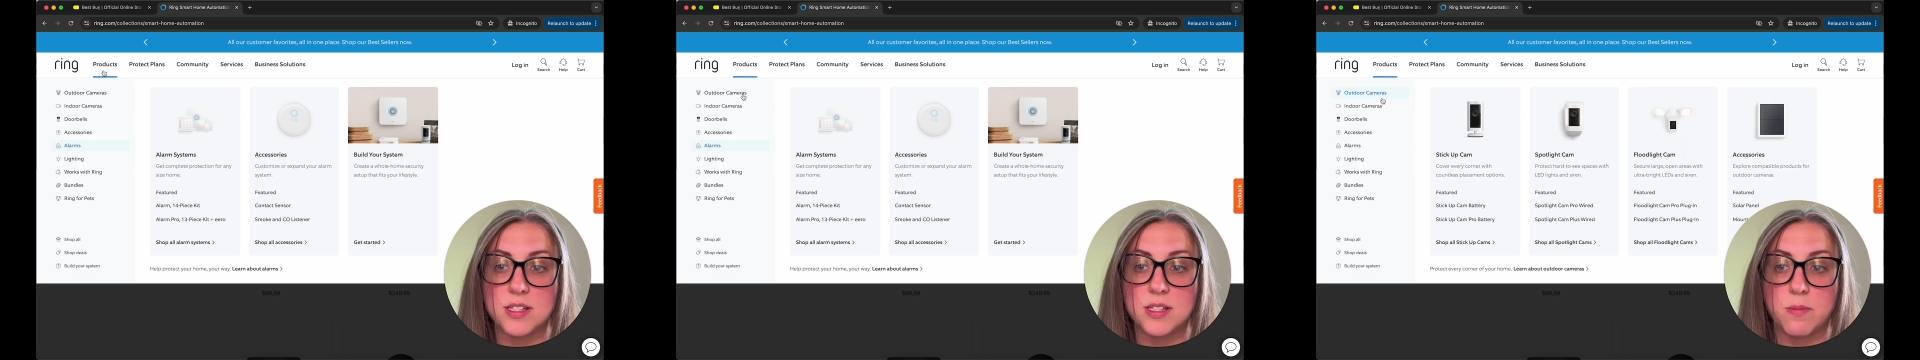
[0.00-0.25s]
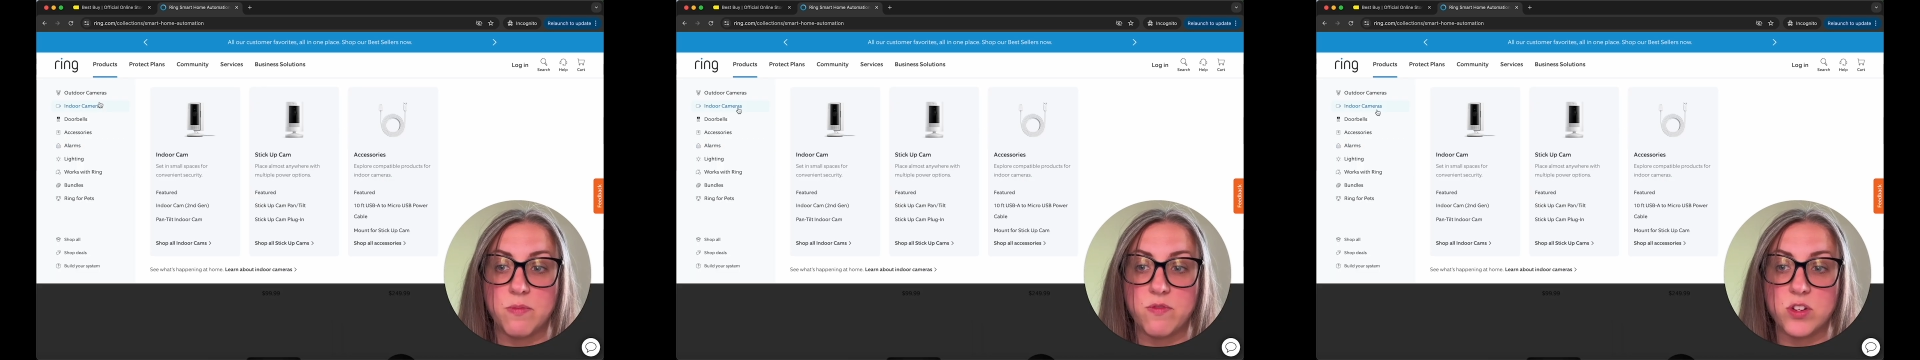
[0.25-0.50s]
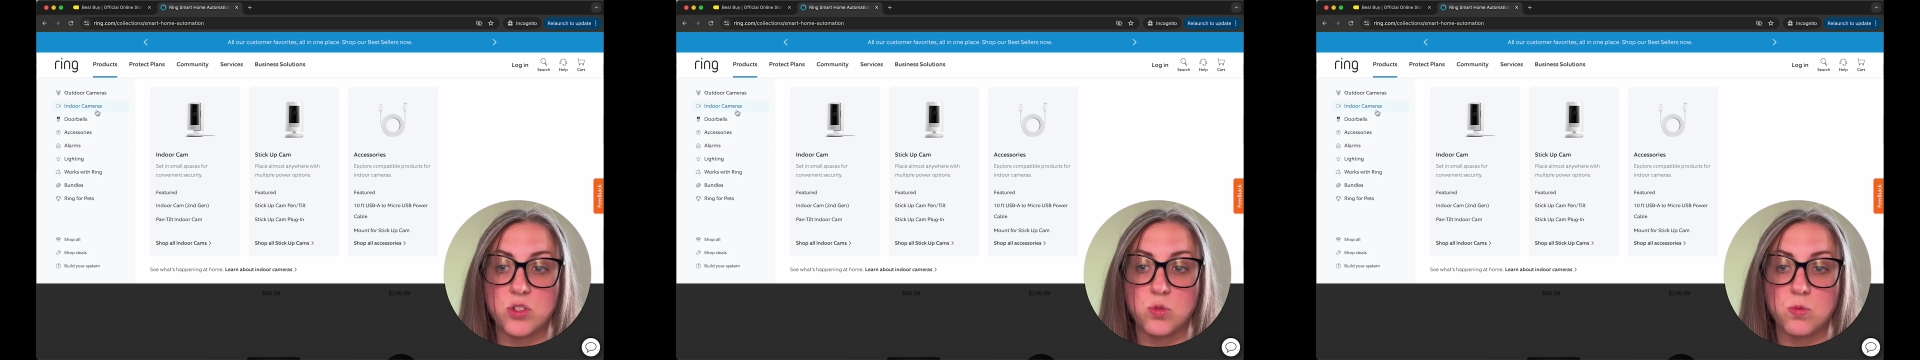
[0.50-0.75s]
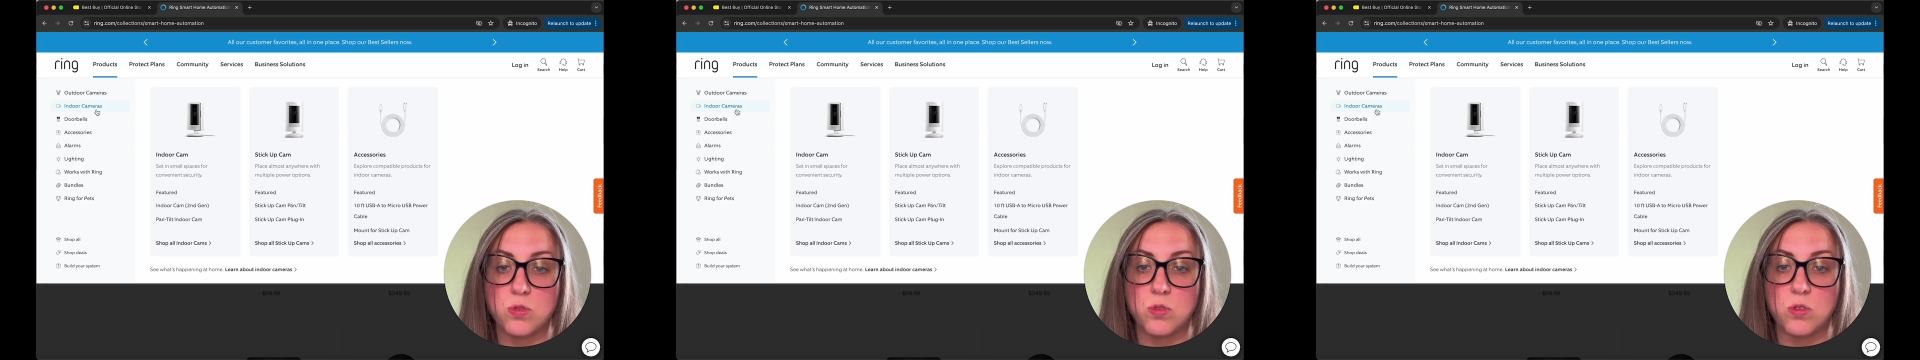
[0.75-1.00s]
some
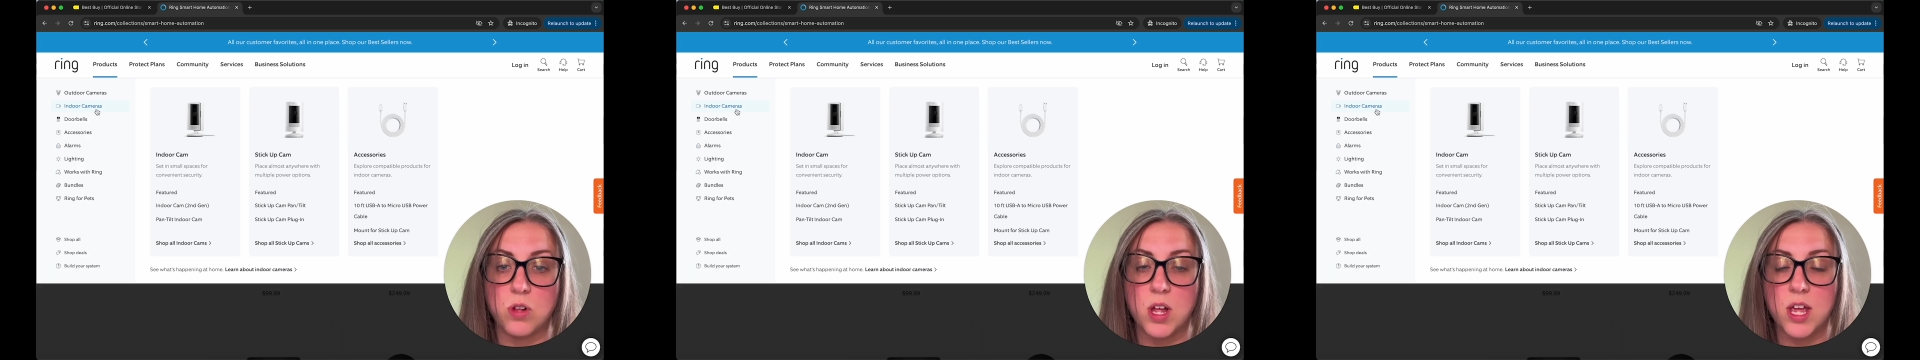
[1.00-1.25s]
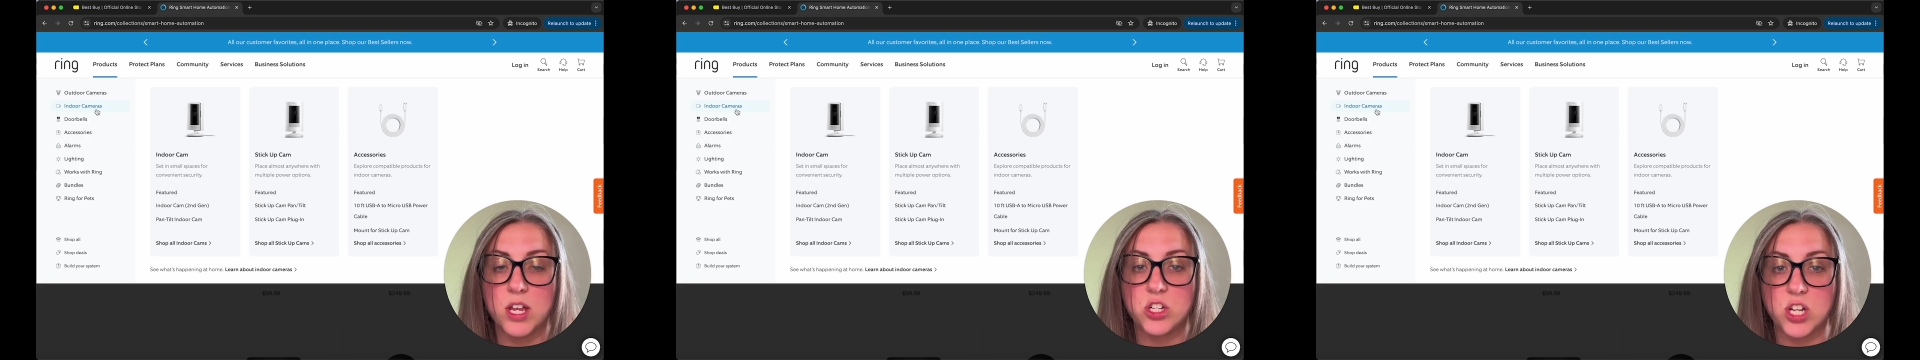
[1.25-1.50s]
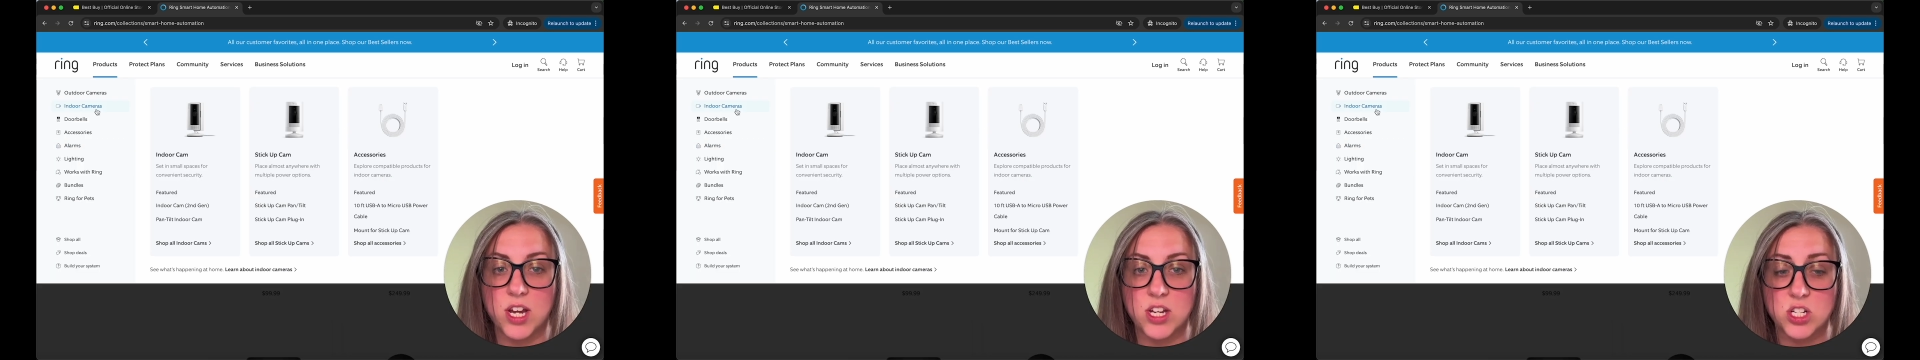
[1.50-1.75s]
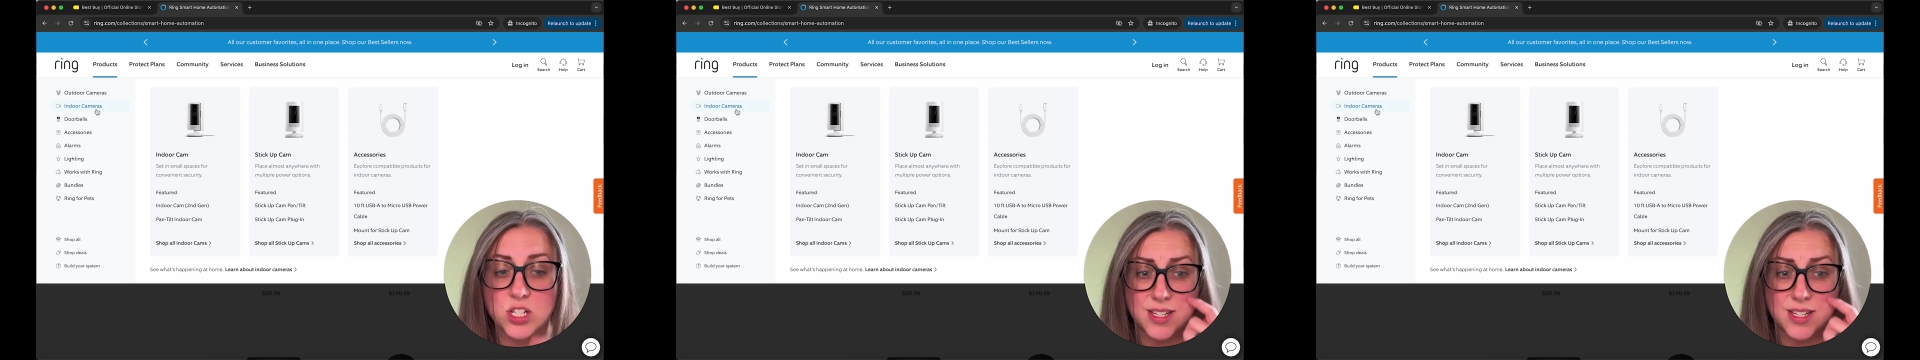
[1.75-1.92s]
visual changes